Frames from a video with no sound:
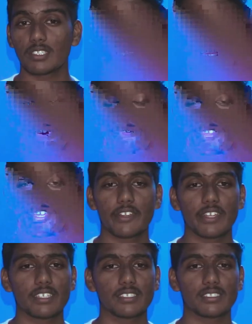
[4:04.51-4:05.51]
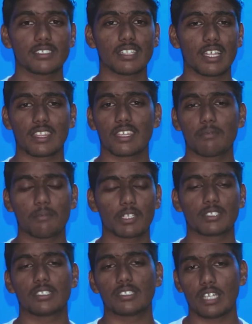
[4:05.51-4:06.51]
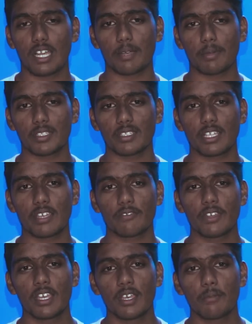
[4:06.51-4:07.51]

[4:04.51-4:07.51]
to the left, there is nothing much to talk about the left